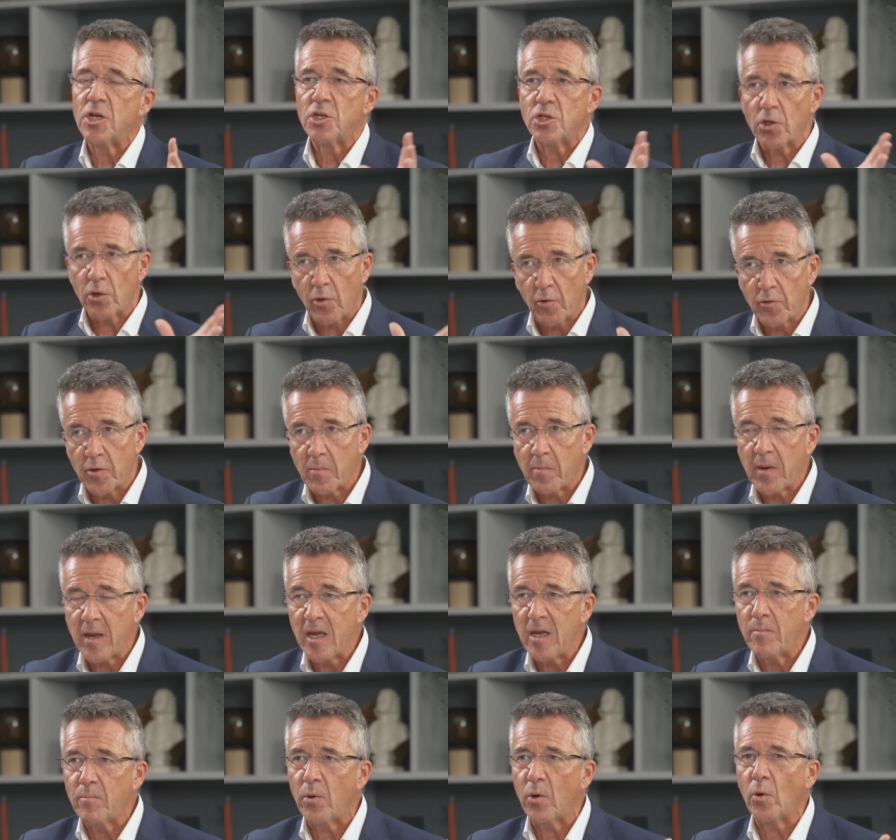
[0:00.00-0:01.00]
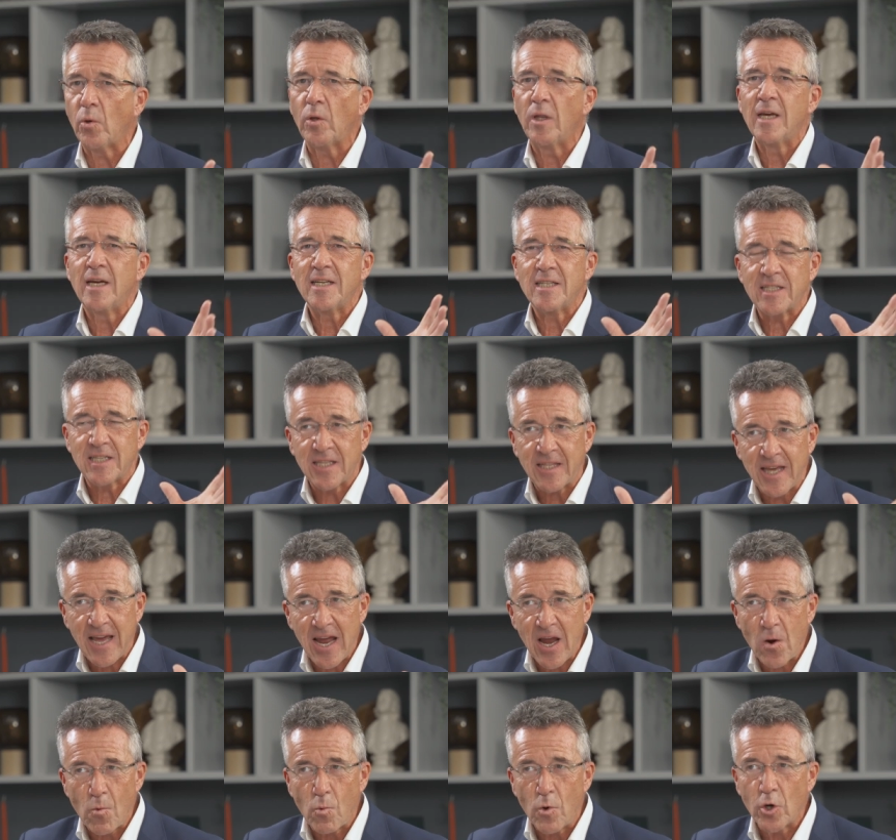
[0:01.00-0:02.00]
to other people, to
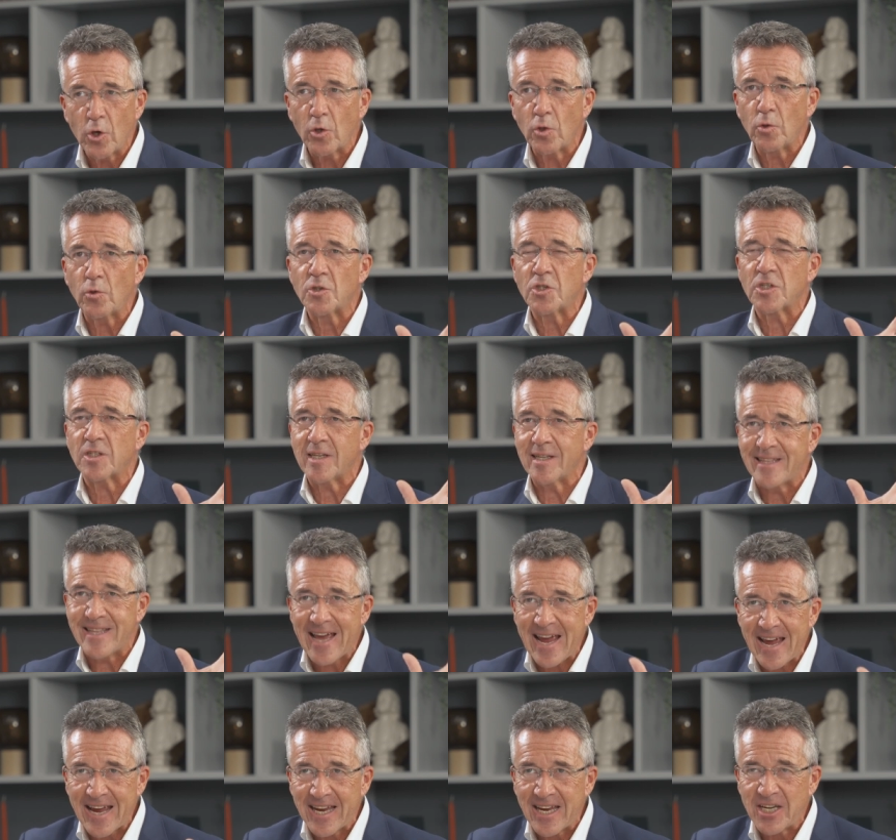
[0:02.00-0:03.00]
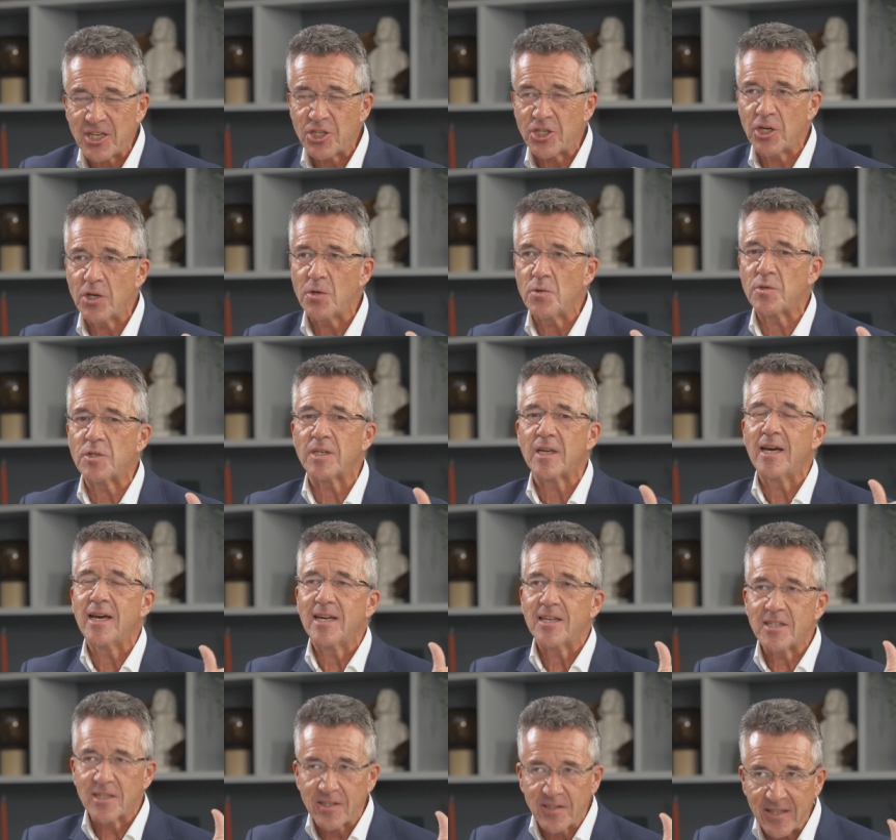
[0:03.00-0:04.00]
their worlds, to their issues,
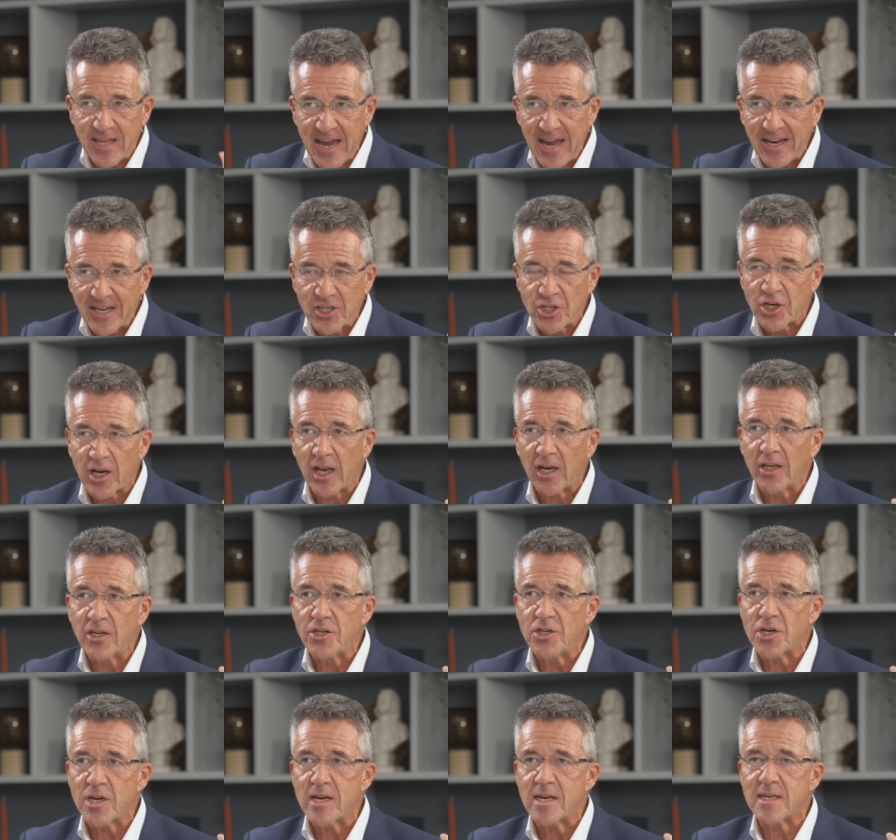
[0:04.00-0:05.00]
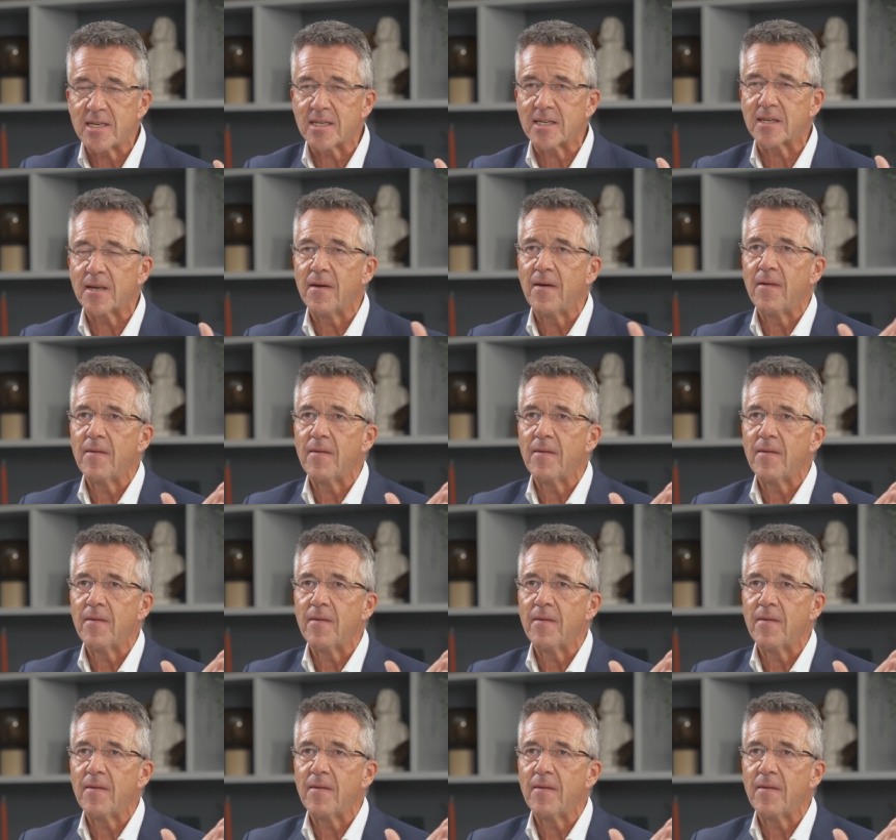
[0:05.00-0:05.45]
to their challenges.